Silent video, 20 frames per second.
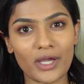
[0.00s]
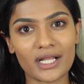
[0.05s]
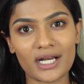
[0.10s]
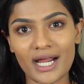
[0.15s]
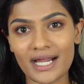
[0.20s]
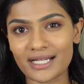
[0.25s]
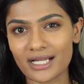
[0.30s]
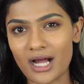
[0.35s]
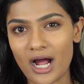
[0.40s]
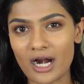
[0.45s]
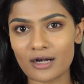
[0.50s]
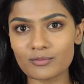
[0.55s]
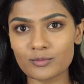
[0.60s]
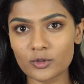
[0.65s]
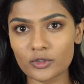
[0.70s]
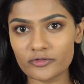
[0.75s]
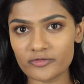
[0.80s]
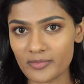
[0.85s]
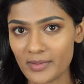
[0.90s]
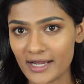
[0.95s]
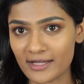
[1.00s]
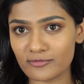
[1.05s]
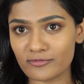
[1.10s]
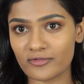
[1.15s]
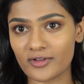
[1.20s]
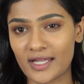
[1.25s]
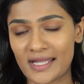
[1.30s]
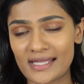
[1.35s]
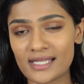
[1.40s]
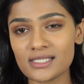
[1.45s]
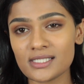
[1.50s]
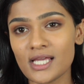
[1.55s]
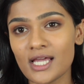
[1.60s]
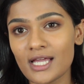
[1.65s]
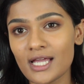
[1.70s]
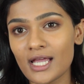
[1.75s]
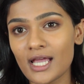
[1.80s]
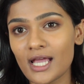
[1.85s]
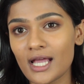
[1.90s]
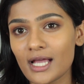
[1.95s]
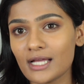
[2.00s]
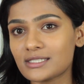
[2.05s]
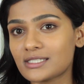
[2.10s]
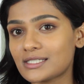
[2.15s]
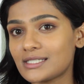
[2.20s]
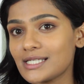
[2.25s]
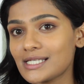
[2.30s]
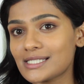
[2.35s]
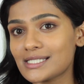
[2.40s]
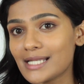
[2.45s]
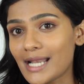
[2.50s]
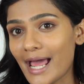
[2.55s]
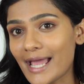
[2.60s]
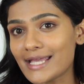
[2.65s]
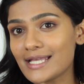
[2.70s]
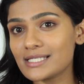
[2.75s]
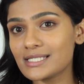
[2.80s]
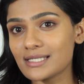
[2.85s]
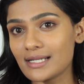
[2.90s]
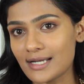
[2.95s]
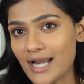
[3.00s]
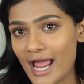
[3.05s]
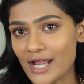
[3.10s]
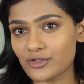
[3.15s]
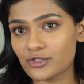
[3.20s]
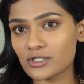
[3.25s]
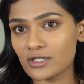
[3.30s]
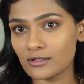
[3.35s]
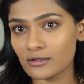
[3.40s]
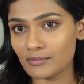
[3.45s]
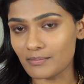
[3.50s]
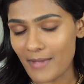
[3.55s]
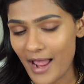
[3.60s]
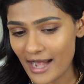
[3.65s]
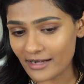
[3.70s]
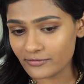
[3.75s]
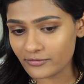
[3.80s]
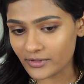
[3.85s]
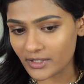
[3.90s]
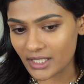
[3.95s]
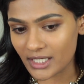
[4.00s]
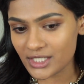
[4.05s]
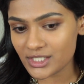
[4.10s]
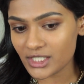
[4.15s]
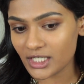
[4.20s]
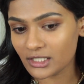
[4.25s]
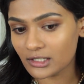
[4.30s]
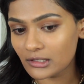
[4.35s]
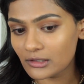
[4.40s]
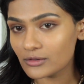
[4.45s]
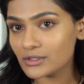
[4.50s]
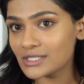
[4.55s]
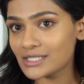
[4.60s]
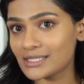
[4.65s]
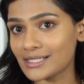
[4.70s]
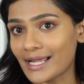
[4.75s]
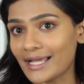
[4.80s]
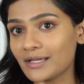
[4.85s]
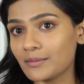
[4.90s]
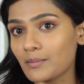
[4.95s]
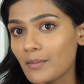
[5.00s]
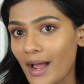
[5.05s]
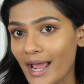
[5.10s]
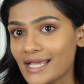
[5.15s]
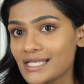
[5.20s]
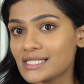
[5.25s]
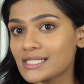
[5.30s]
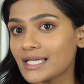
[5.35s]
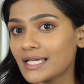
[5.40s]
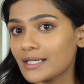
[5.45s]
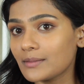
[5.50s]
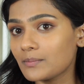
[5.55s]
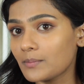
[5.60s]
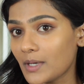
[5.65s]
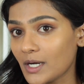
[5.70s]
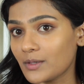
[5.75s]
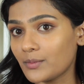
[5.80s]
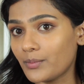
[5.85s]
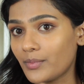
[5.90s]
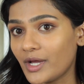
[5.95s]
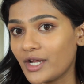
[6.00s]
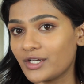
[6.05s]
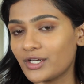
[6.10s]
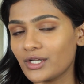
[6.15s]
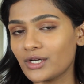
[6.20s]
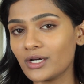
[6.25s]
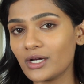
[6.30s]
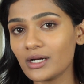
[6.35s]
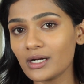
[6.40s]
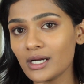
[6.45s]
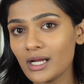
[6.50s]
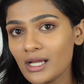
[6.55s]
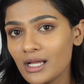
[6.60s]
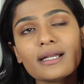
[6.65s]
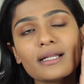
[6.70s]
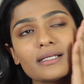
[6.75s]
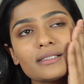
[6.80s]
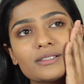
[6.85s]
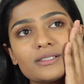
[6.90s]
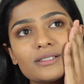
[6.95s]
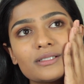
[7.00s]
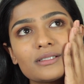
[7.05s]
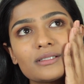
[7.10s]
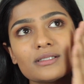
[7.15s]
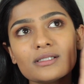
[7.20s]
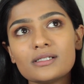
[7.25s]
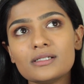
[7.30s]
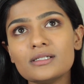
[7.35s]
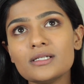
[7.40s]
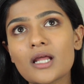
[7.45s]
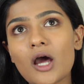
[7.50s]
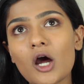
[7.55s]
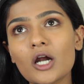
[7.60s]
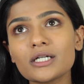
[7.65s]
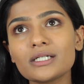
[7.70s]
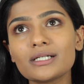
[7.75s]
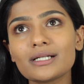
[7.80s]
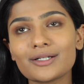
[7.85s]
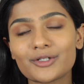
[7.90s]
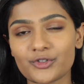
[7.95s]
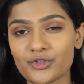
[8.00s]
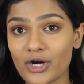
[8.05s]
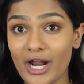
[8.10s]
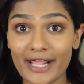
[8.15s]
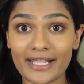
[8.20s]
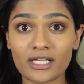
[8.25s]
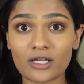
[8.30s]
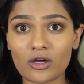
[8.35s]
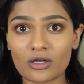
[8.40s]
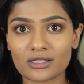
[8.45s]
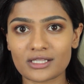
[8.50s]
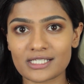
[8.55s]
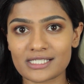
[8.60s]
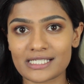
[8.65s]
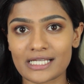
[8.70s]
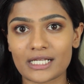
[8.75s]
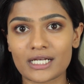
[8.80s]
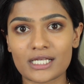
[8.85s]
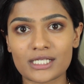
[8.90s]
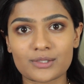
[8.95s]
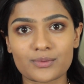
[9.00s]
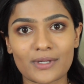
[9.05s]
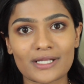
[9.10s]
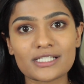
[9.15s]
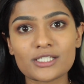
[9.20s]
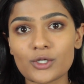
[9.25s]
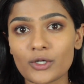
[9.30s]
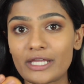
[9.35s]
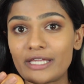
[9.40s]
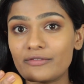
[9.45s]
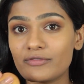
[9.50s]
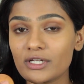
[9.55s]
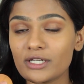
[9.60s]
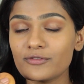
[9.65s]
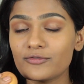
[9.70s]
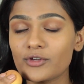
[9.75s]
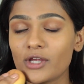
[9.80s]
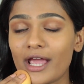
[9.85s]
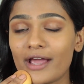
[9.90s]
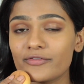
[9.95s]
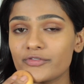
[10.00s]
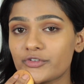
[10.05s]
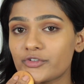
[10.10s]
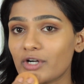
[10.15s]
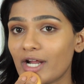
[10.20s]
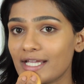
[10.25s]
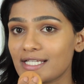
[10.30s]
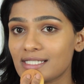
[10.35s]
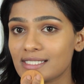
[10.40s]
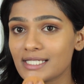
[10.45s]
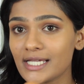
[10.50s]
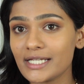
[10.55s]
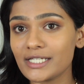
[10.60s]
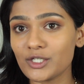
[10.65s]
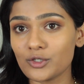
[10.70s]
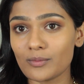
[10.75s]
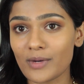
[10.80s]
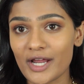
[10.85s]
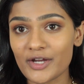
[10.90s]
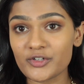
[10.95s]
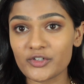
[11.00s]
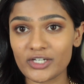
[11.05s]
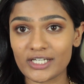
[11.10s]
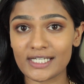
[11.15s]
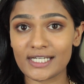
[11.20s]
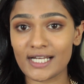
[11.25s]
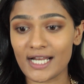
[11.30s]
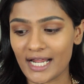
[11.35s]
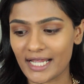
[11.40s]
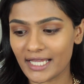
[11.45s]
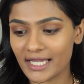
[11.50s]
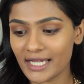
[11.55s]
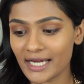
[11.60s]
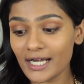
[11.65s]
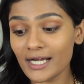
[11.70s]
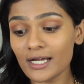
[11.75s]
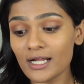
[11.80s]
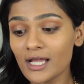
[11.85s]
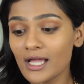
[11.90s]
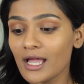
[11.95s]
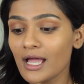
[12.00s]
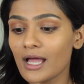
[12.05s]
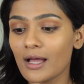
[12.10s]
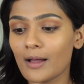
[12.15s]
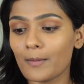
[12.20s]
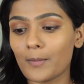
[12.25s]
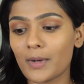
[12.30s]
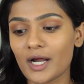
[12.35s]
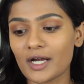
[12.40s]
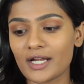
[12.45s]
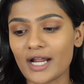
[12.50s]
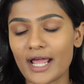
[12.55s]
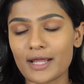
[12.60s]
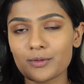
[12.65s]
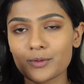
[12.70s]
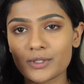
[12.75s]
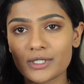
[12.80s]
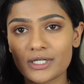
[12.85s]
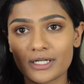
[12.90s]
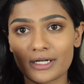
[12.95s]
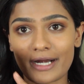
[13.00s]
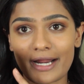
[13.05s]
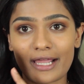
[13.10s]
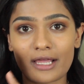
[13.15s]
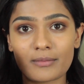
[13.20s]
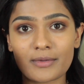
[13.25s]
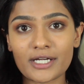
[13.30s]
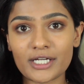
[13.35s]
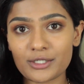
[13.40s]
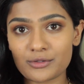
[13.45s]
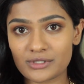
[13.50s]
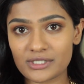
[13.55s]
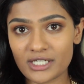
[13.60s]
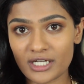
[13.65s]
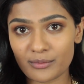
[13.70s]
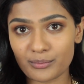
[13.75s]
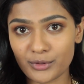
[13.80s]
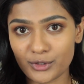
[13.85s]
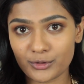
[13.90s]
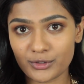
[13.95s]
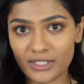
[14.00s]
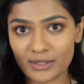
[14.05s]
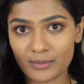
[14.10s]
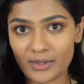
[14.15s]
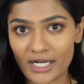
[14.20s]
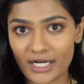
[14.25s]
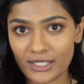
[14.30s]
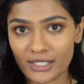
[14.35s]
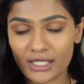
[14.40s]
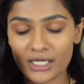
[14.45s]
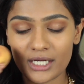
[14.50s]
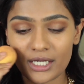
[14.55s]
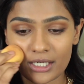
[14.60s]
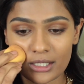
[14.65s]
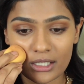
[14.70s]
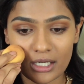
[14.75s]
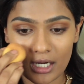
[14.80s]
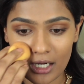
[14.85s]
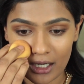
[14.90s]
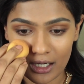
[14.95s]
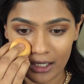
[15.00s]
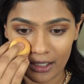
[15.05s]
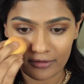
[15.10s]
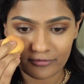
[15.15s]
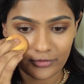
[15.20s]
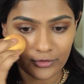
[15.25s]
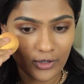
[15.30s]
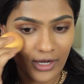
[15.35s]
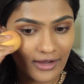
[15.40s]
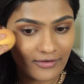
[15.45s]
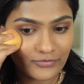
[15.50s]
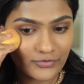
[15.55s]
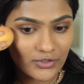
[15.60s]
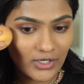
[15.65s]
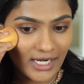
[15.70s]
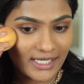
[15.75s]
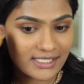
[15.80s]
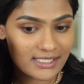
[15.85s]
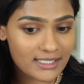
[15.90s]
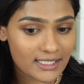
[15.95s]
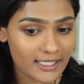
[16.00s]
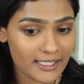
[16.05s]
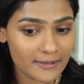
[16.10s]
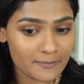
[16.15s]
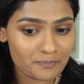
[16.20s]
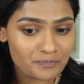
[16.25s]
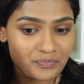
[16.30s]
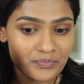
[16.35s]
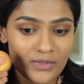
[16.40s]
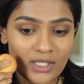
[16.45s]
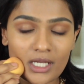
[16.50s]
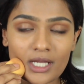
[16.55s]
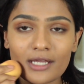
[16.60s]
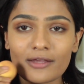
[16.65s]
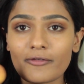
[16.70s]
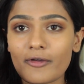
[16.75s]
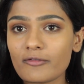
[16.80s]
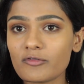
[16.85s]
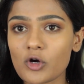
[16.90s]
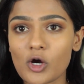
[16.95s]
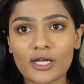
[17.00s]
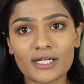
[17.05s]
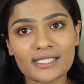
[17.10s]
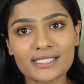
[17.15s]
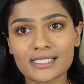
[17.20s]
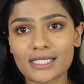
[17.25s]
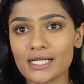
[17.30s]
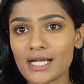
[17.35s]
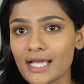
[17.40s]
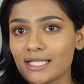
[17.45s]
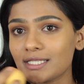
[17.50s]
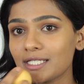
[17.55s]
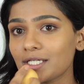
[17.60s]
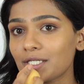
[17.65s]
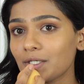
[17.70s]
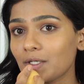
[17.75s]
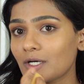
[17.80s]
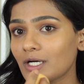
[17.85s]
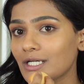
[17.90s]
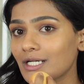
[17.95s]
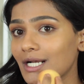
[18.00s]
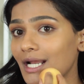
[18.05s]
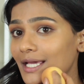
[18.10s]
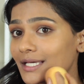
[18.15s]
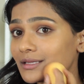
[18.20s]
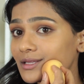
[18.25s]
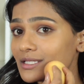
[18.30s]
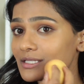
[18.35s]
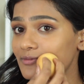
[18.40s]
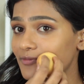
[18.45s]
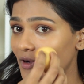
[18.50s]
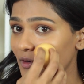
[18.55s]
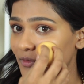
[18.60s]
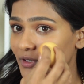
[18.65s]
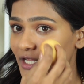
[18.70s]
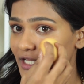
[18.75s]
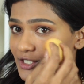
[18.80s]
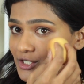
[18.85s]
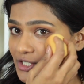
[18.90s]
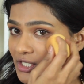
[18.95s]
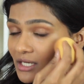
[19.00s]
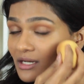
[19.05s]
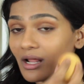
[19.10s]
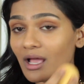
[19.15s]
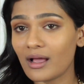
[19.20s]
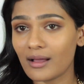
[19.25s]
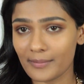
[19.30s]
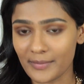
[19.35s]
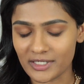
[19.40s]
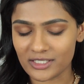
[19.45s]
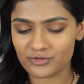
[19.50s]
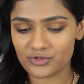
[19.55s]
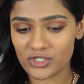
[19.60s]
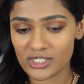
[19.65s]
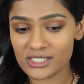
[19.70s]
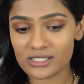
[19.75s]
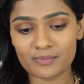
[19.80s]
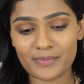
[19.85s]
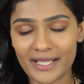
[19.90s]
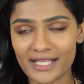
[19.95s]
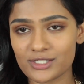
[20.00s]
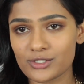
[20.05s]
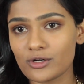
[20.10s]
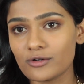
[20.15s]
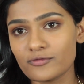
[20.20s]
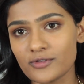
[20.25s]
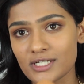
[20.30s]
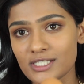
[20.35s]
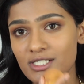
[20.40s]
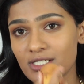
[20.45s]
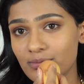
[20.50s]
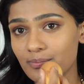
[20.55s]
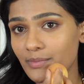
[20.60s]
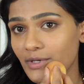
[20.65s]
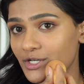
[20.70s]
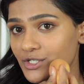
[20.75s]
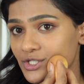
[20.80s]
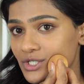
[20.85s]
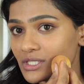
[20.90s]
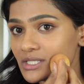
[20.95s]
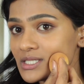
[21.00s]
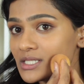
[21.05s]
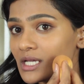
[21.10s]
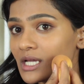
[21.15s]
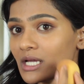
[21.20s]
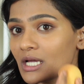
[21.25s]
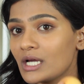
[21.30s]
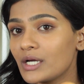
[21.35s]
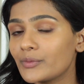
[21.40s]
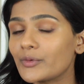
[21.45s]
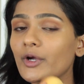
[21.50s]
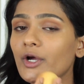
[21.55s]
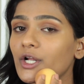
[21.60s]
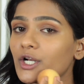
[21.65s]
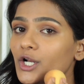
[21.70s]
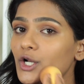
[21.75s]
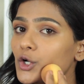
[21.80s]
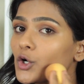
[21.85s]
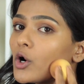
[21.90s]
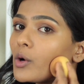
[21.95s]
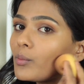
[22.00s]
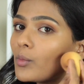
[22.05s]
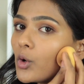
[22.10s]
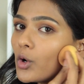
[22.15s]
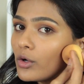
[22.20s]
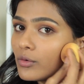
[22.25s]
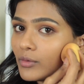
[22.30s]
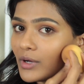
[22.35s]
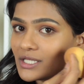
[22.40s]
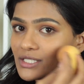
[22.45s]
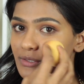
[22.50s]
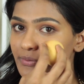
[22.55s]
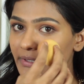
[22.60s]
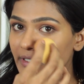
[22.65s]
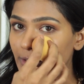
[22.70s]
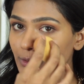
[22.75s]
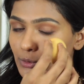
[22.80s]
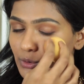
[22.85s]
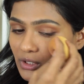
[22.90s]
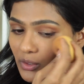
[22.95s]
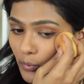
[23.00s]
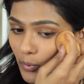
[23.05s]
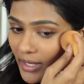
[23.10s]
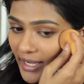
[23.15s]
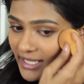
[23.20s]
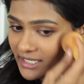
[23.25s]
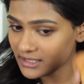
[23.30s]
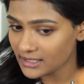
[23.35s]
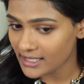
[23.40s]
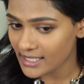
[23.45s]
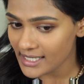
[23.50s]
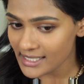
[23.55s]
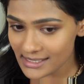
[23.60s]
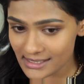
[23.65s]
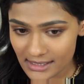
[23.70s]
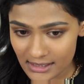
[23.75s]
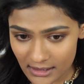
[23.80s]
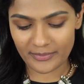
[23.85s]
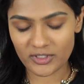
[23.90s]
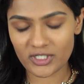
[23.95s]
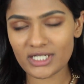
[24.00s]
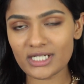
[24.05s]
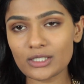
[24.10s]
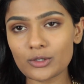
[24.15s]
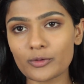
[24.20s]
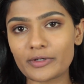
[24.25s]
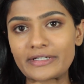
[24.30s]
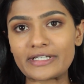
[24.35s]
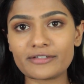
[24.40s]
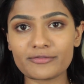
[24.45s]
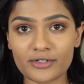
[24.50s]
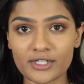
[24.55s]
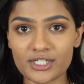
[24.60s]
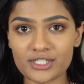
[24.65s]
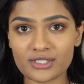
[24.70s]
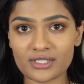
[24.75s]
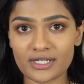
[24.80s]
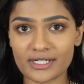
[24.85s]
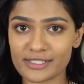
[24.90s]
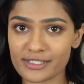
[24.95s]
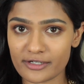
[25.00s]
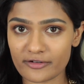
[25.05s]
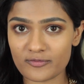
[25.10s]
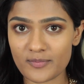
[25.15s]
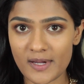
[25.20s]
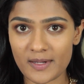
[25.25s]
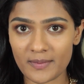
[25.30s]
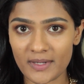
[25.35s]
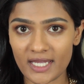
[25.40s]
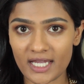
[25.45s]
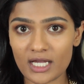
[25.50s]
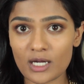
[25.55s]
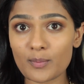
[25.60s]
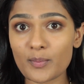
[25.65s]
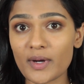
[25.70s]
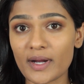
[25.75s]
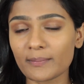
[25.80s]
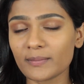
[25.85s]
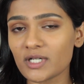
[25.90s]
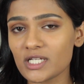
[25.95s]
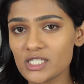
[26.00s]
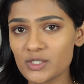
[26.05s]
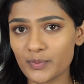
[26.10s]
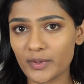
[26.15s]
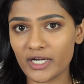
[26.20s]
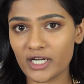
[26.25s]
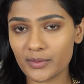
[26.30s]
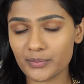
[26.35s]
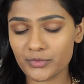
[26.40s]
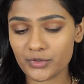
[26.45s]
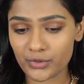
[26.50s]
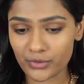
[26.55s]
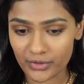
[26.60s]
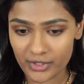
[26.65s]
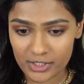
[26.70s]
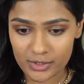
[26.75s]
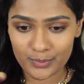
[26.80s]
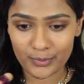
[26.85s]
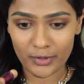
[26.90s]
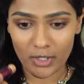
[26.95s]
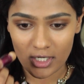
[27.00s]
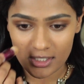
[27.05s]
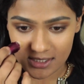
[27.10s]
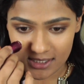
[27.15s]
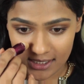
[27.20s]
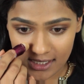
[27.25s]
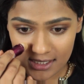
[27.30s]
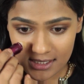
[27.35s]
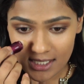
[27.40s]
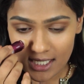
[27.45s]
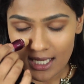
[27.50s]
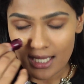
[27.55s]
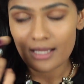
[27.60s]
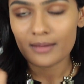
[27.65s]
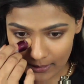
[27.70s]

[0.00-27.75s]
where I can't move my face. It's this nice natural matte finish. It looks like my skin but better, and it's not drying on the skin as well. So even if you have dry skin, you might really like it. But I would recommend using a beauty blender if you have dry skin. If you have oily skin, I think you're gonna like this foundation. I mean, just based on first impressions. We're gonna know more once we do the wear test. I'm gonna quickly finish the rest of my makeup. I'm gonna speed up through this process.